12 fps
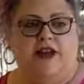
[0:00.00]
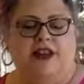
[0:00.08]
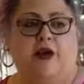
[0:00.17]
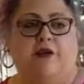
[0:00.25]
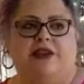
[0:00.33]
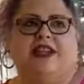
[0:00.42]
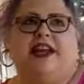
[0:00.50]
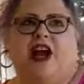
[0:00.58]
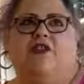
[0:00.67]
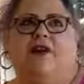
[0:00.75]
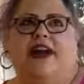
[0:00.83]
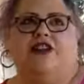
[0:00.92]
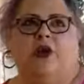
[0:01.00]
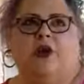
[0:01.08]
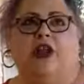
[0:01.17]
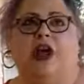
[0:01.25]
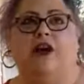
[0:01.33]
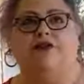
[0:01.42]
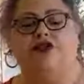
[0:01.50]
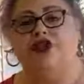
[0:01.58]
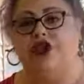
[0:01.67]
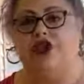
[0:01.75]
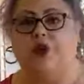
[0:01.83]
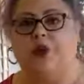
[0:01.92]
there was like a grand total of
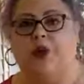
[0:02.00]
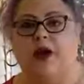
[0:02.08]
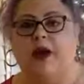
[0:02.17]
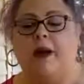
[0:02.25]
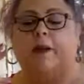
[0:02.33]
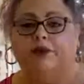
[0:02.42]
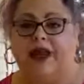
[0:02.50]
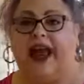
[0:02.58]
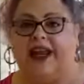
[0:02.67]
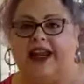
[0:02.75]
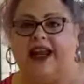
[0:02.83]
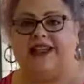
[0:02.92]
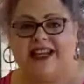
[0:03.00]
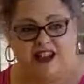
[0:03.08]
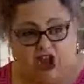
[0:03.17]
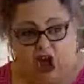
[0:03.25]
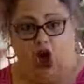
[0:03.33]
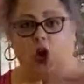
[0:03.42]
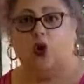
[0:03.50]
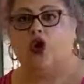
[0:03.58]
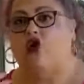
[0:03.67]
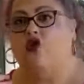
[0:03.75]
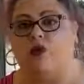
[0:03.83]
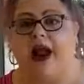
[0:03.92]
two black kids in the
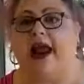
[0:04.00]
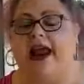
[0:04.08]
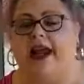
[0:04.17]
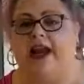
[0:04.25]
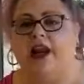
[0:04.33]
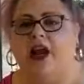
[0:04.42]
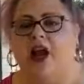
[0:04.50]
whole grade.